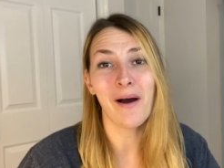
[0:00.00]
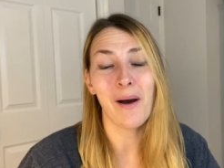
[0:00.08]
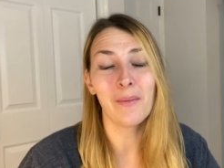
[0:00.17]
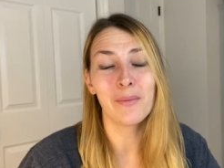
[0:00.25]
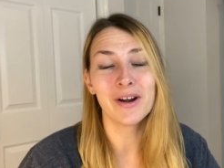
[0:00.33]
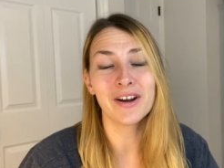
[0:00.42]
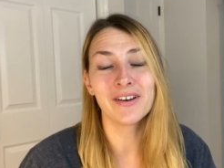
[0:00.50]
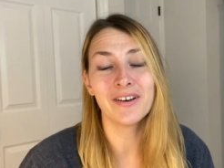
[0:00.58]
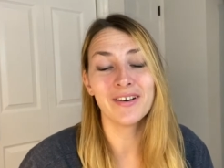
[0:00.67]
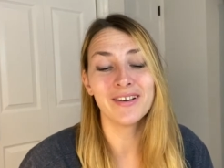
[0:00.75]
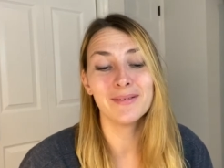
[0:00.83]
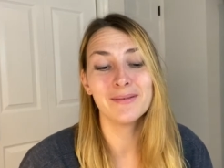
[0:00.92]
I'll work
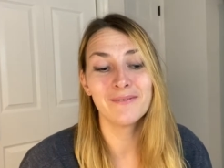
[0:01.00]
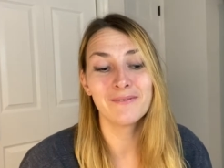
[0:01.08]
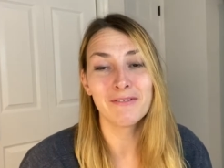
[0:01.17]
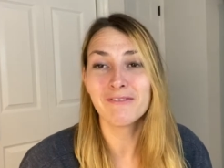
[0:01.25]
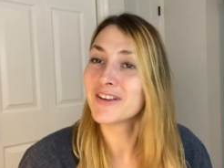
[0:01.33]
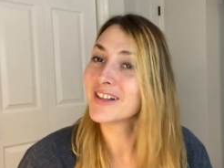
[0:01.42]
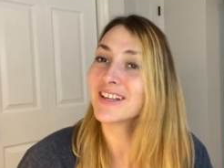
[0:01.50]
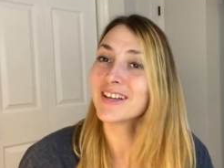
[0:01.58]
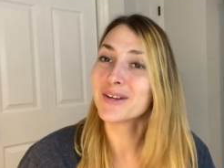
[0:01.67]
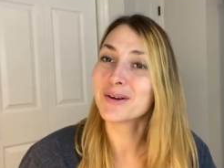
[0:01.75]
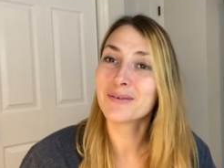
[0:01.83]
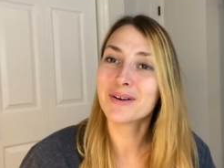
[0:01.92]
on fulfilling
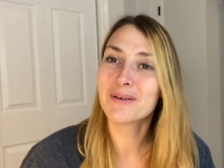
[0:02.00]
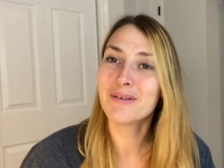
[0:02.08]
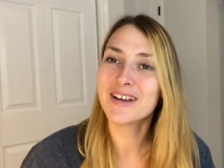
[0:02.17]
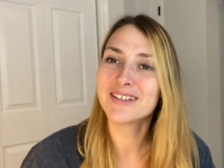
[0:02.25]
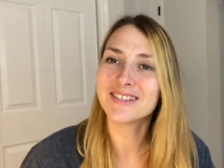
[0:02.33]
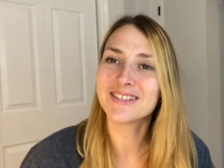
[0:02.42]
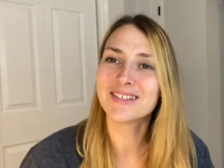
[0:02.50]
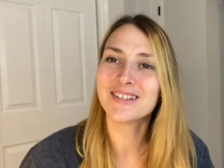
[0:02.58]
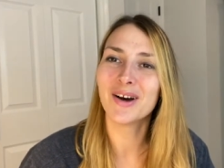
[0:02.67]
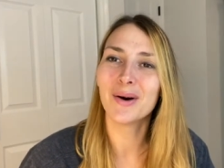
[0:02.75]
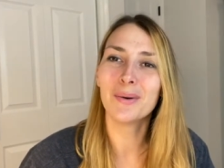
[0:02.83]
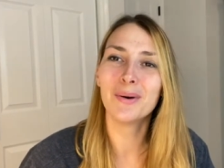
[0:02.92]
your requests.
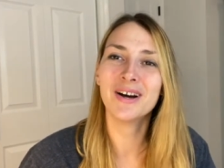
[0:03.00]
So